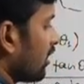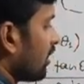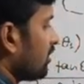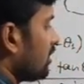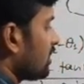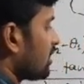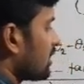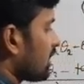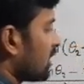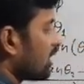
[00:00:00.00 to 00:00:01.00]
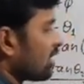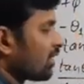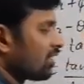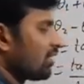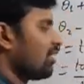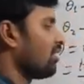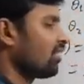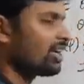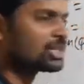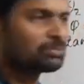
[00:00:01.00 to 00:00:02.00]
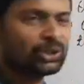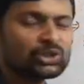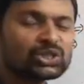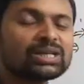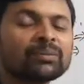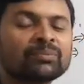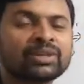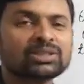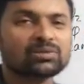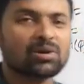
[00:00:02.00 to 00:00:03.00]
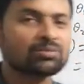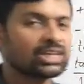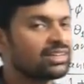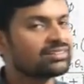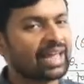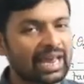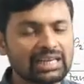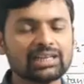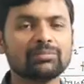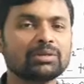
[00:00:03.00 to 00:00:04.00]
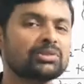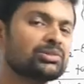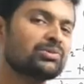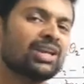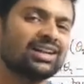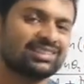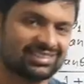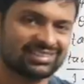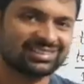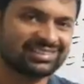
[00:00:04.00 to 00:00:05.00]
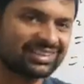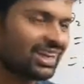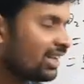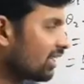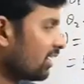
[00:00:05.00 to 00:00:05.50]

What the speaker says: this is the expression to obtain the angle between two lines. Okay,